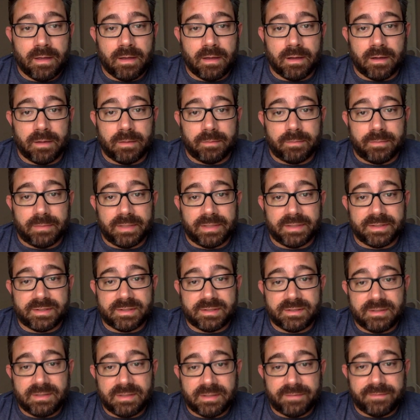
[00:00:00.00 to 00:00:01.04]
Um, it's
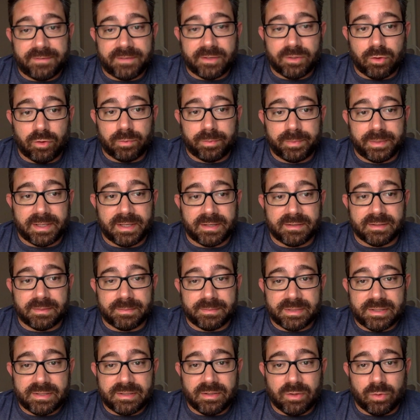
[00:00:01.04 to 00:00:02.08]
difficult because
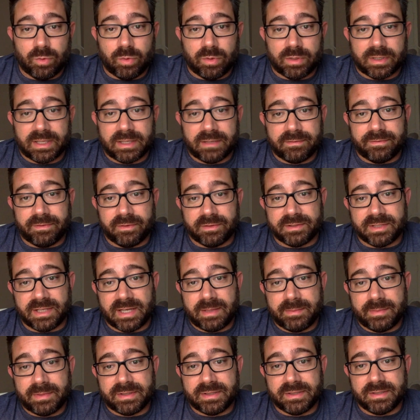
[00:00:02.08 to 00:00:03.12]
I'm still working full
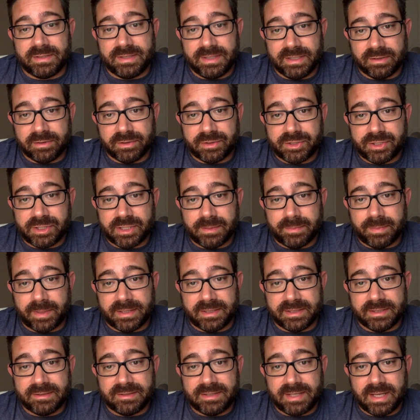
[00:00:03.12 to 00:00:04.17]
time at the dealership. I
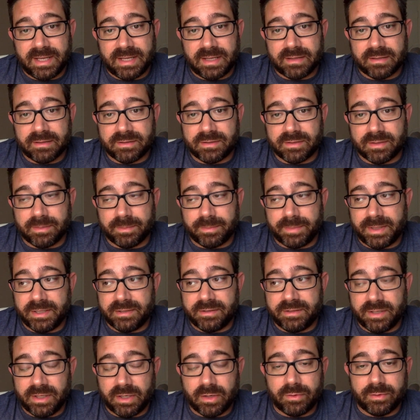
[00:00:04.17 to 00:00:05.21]
did take some
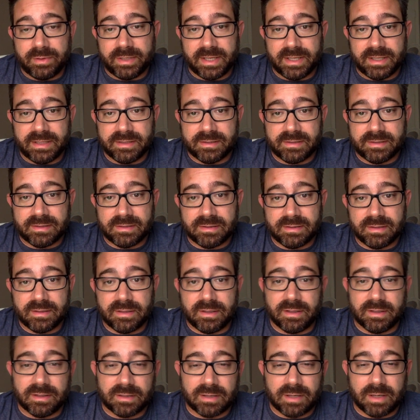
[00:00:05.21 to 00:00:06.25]
PTO days,
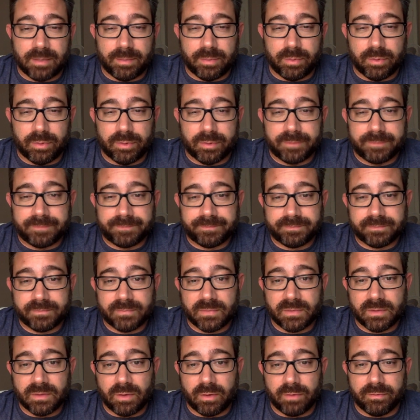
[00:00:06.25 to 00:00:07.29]
a couple
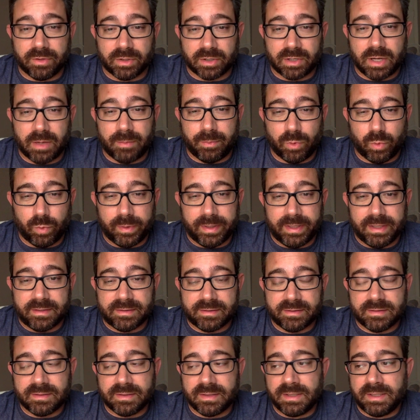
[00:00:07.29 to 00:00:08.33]
over a couple
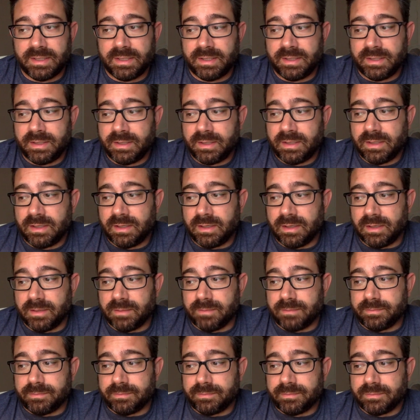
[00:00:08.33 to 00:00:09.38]
weeks,
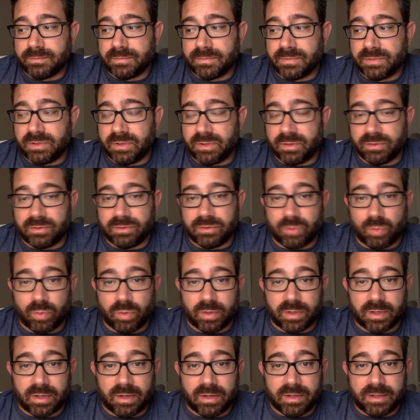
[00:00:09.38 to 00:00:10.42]
um, to to
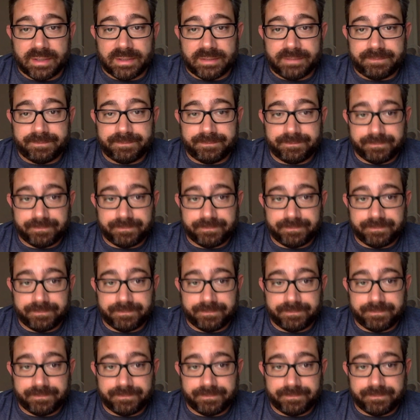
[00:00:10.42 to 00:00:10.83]
work on it.